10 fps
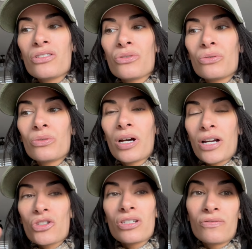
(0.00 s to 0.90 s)
to
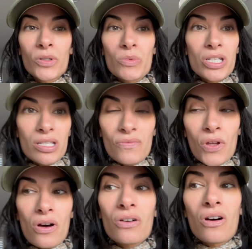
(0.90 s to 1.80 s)
actually film today's
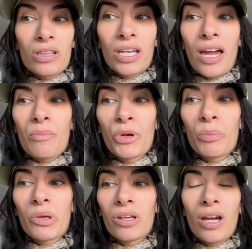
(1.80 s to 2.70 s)
vlog on the camera,
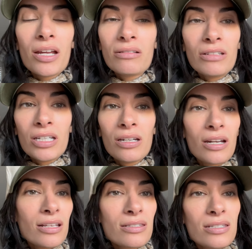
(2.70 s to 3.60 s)
but I need an
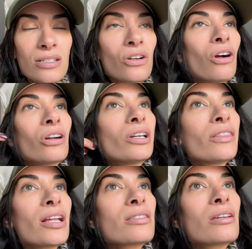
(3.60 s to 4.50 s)
S D card, and
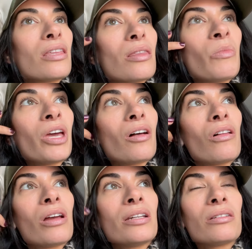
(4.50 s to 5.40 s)
that's in the
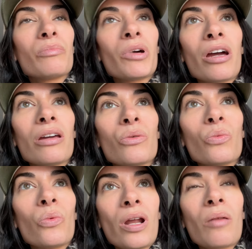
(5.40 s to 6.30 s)
mail. I didn't buy it
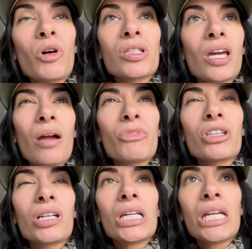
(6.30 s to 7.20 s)
when I bought the camera
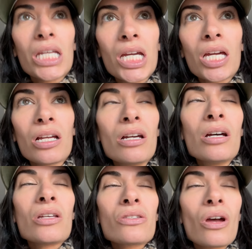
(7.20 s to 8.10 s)
like an idiot.
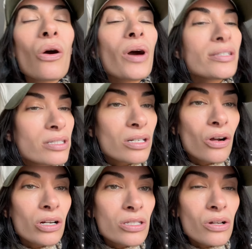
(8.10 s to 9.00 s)
So S D
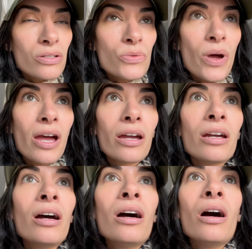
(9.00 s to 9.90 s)
card is on its way.
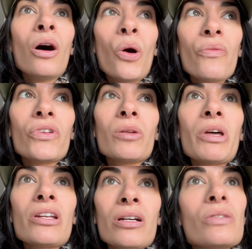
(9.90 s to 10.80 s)
Hopefully by
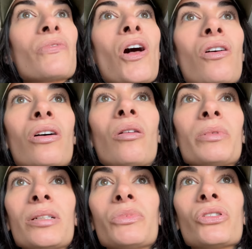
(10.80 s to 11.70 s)
the next vlog, I'll
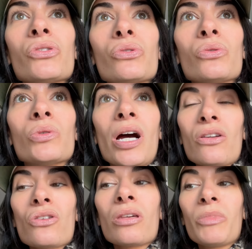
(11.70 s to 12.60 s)
be able to
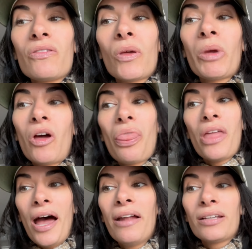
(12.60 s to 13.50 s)
actually be filming on
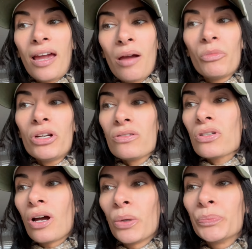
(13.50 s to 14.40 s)
that camera.
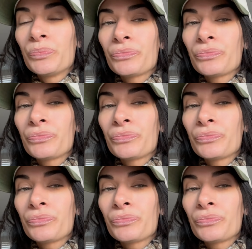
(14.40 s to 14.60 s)
So